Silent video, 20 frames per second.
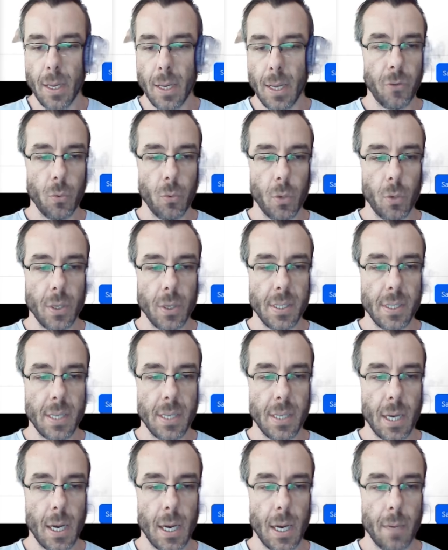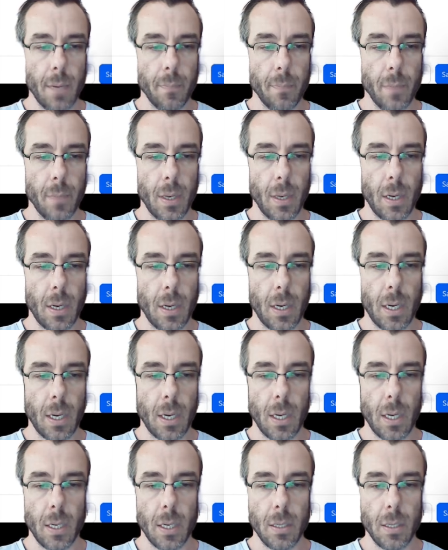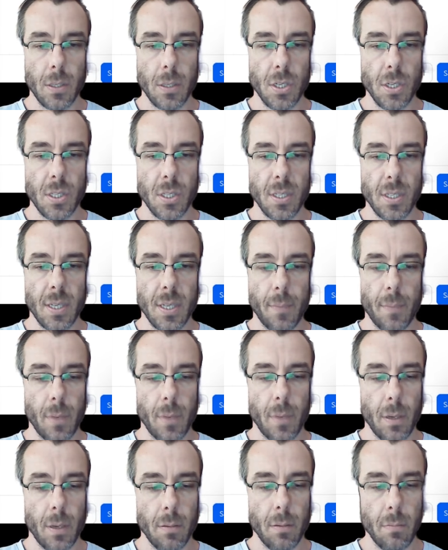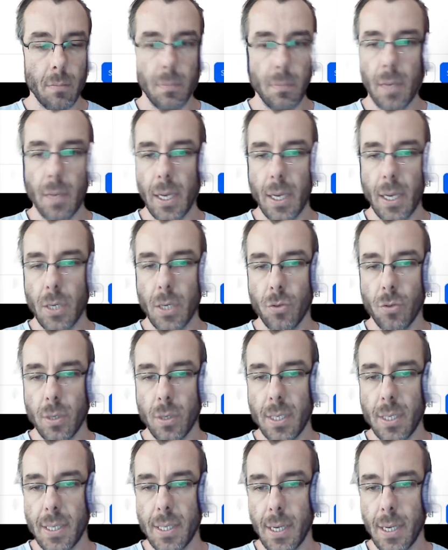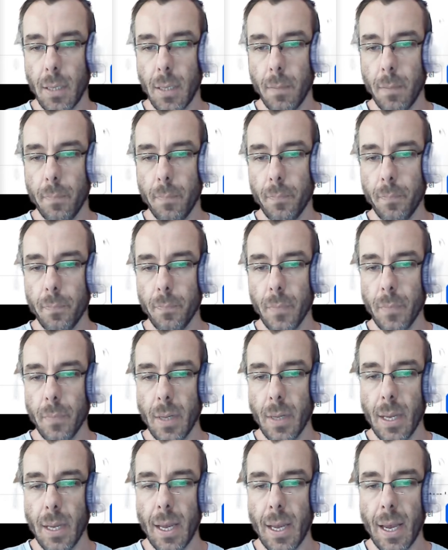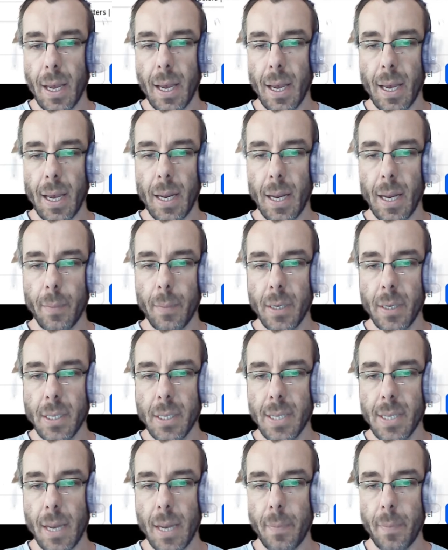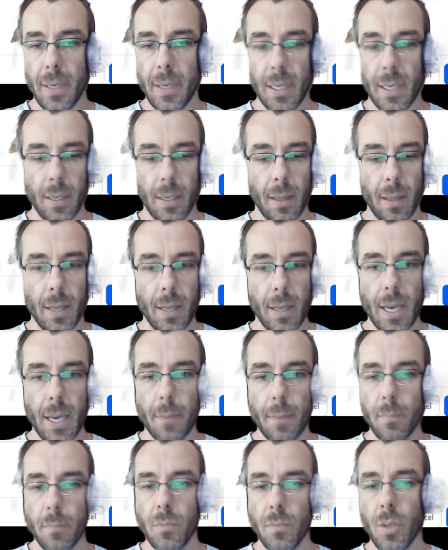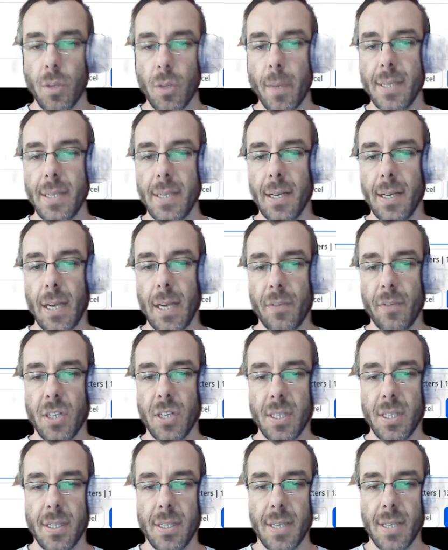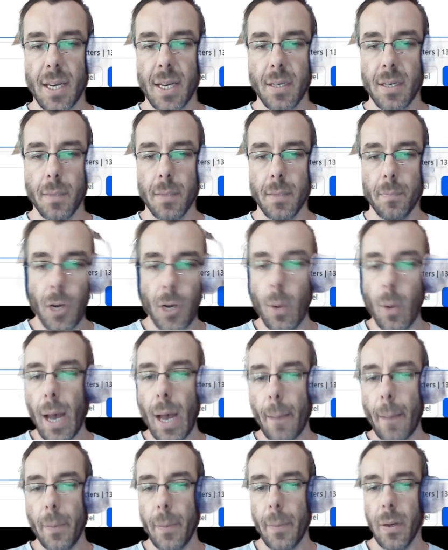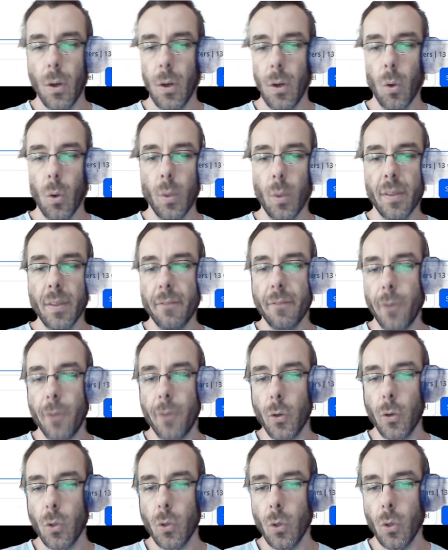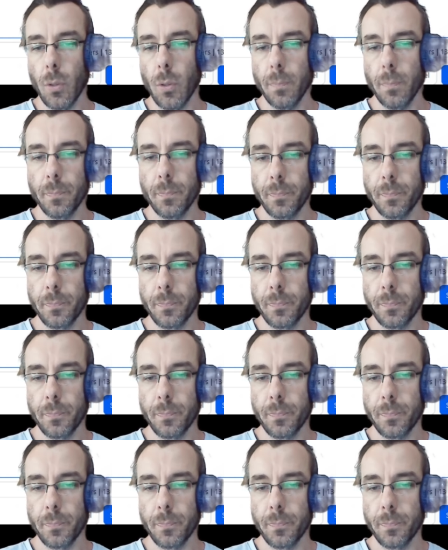few words here and just some extra detail. And I'm going to type it in there. So basically I've just said follow up with a phone call.